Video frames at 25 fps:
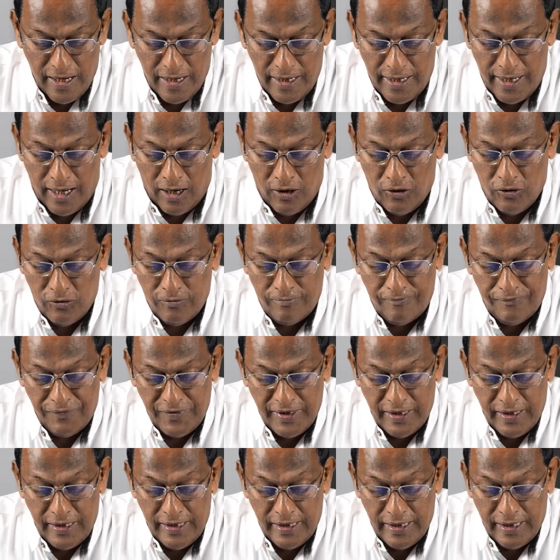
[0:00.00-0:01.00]
Now,
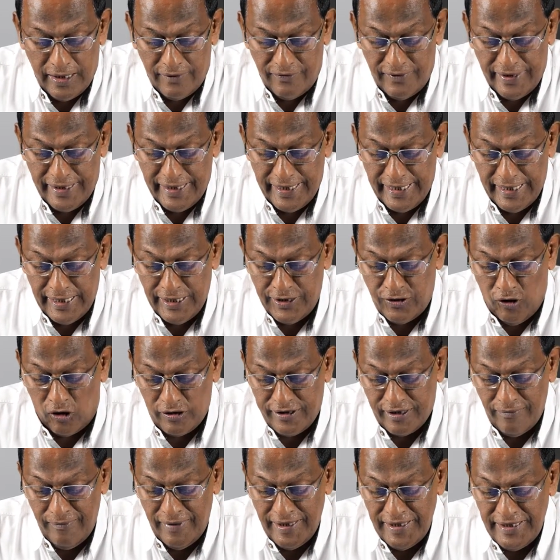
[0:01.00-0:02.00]
in
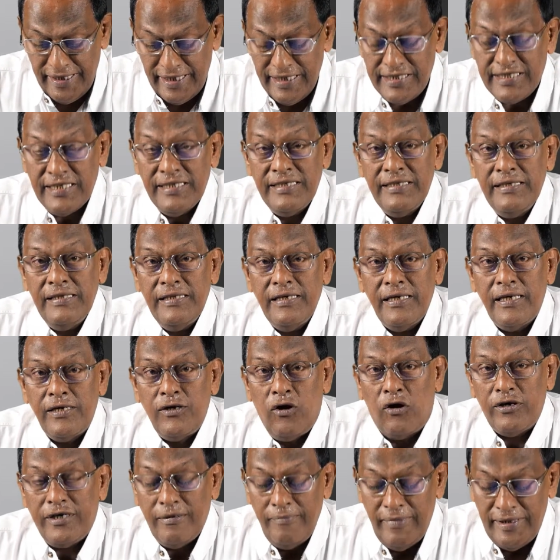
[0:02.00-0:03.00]
documentation
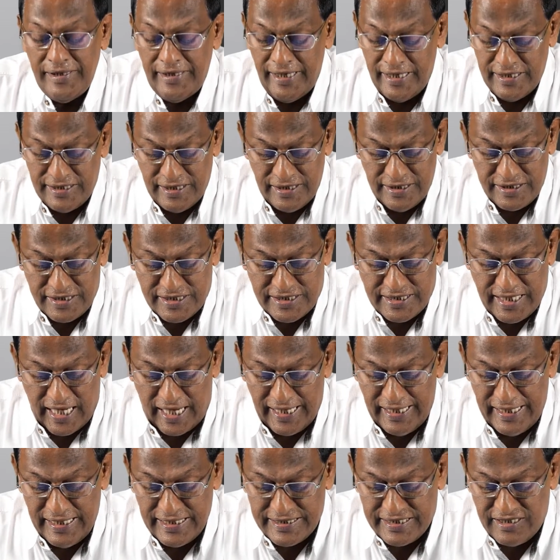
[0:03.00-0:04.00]

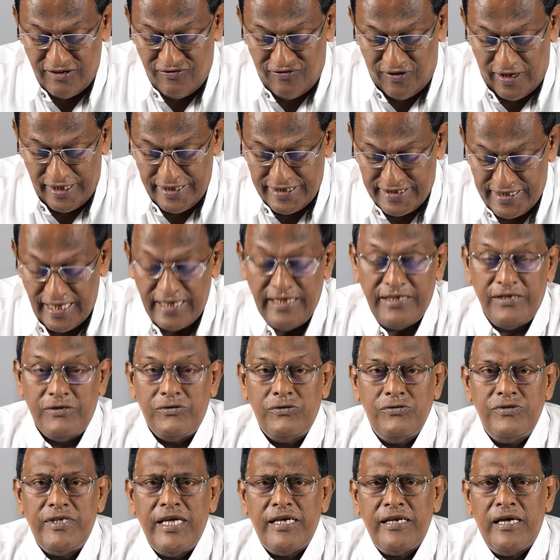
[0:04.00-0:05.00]
styles, if I tell
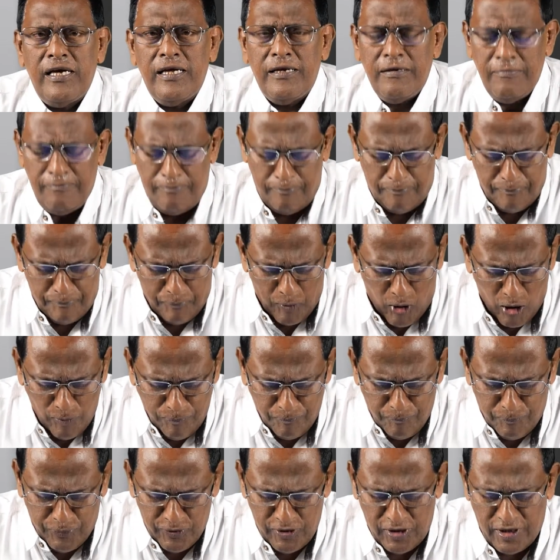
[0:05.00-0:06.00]
you, there are
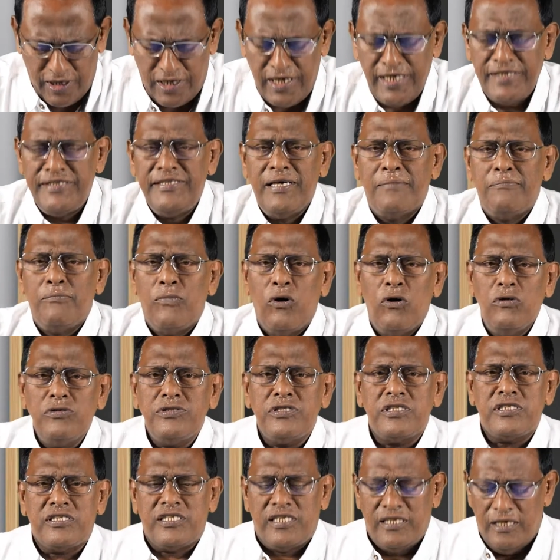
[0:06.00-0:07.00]
the
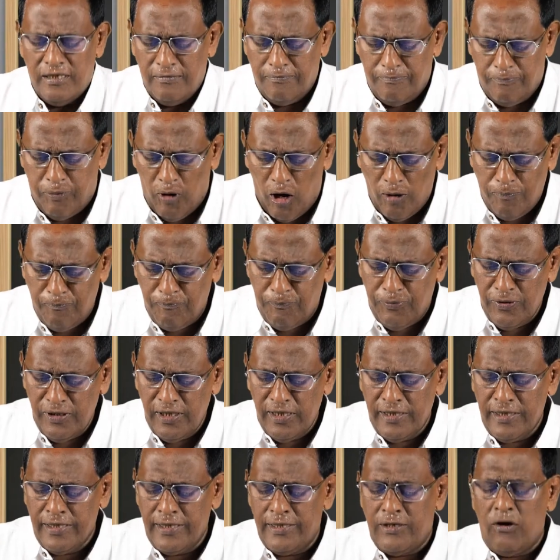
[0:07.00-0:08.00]
most
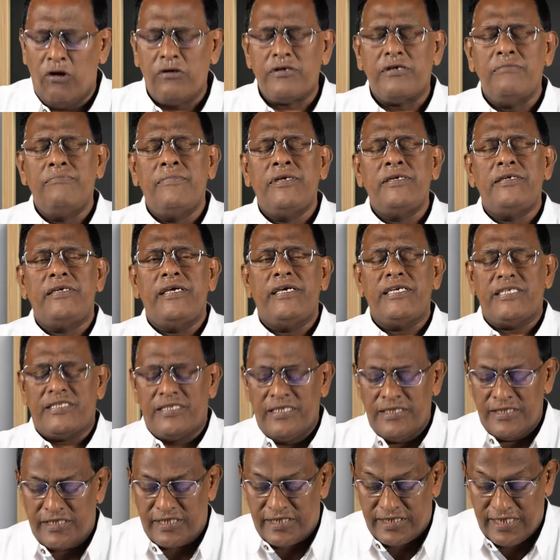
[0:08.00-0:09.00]
popular
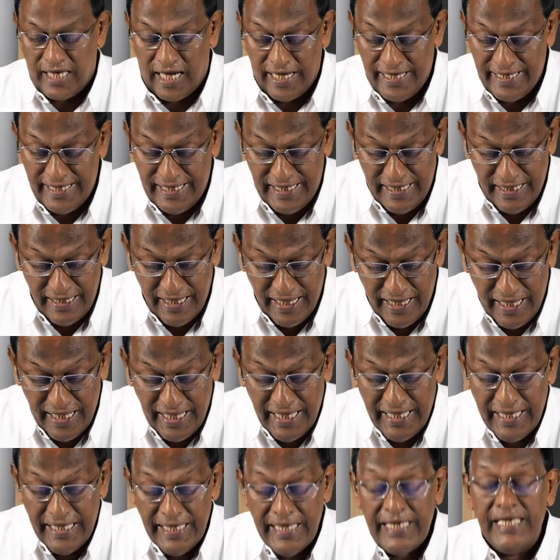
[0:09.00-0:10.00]
documentation style
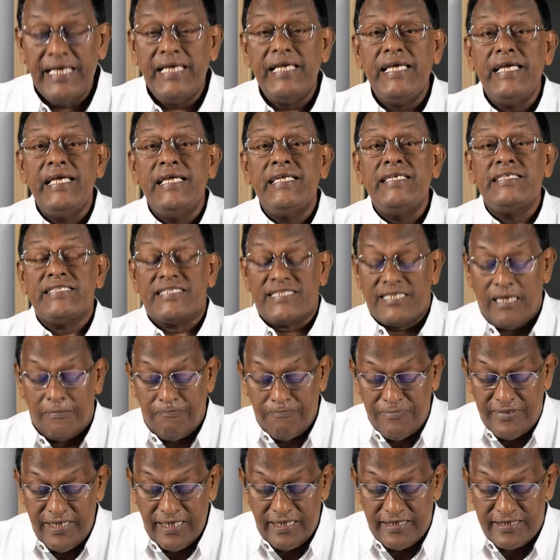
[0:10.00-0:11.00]
in
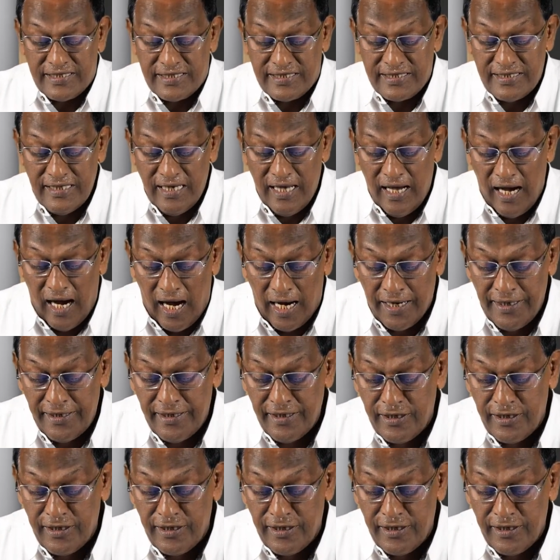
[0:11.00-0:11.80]
subjects under